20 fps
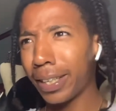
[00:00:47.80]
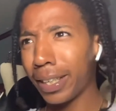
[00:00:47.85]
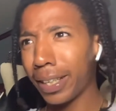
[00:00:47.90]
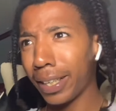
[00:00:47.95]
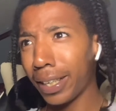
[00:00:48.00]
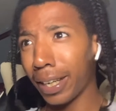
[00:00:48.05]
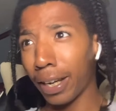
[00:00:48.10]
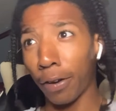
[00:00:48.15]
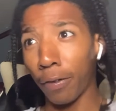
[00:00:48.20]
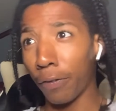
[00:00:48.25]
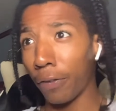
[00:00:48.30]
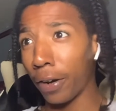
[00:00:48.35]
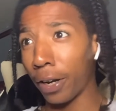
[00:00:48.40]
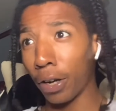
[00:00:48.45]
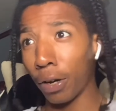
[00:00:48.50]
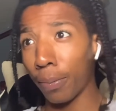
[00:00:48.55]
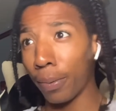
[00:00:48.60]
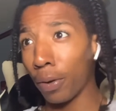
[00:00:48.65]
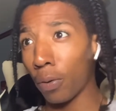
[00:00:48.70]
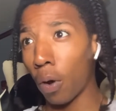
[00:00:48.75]
Nigga,
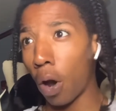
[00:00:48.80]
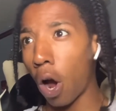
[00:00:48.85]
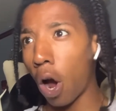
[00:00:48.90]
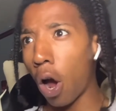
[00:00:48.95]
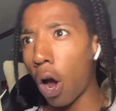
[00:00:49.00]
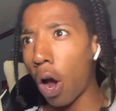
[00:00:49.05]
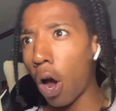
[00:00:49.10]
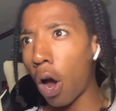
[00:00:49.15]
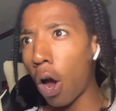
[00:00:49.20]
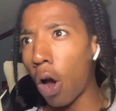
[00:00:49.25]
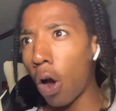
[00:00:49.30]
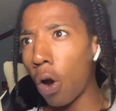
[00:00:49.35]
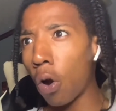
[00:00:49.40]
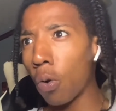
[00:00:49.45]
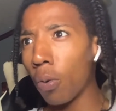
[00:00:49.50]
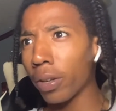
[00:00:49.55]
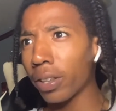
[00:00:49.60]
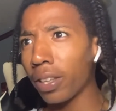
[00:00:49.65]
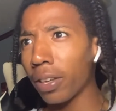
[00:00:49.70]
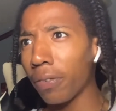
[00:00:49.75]
Fredo be. Oh,
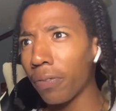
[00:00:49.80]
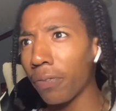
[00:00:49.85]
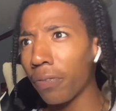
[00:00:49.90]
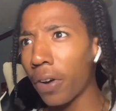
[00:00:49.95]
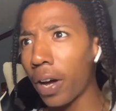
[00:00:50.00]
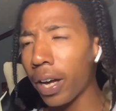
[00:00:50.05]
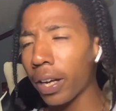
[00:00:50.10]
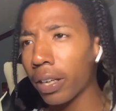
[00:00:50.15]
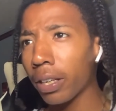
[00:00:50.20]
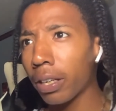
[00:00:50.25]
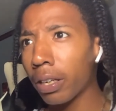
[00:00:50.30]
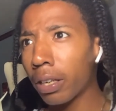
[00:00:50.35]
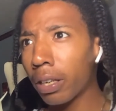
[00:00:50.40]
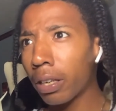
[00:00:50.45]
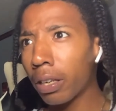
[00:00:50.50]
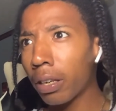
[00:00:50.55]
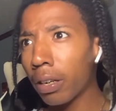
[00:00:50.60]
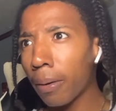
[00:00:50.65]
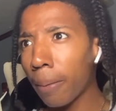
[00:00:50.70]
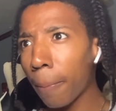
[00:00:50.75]
what the
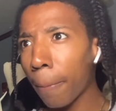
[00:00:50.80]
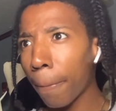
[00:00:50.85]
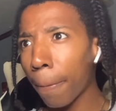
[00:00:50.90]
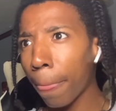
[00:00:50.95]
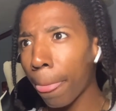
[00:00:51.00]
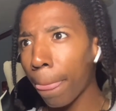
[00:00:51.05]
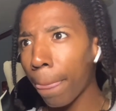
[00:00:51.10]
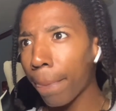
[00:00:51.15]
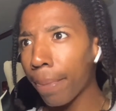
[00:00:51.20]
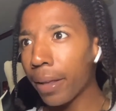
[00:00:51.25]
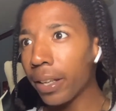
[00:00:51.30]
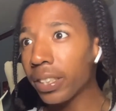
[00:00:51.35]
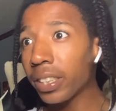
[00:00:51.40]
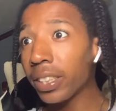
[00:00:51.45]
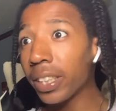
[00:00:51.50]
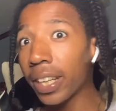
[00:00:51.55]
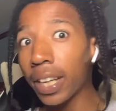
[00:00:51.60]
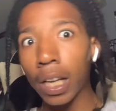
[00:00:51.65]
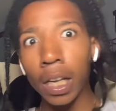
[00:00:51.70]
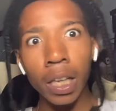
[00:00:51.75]
fuck? This
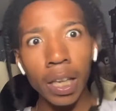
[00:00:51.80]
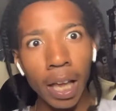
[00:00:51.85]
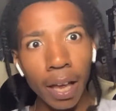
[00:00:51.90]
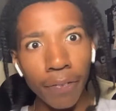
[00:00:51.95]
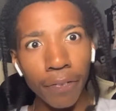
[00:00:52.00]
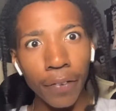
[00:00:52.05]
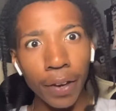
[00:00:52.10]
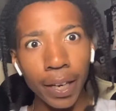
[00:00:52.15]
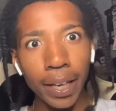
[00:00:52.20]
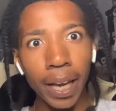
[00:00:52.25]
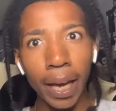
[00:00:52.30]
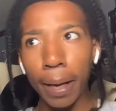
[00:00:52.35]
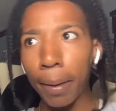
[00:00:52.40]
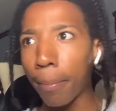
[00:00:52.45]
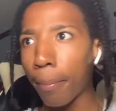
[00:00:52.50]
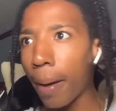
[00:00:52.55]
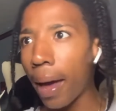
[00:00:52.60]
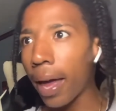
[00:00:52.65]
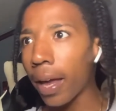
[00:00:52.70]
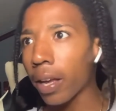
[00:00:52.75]
nigga left and came
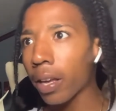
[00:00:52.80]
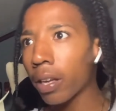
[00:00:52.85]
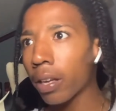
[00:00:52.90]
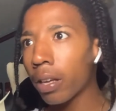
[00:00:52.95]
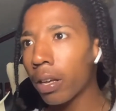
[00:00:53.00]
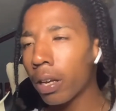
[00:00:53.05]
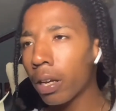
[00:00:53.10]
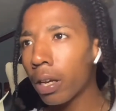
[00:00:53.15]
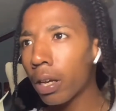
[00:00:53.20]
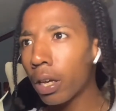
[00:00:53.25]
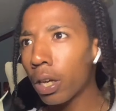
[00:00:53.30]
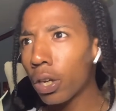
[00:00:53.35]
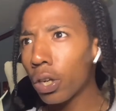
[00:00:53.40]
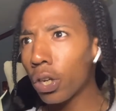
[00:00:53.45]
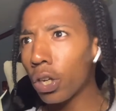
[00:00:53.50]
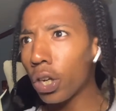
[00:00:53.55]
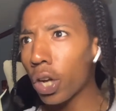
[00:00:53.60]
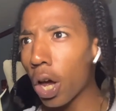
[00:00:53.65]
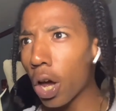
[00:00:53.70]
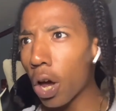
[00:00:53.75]
back.
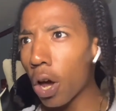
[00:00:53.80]
Yo.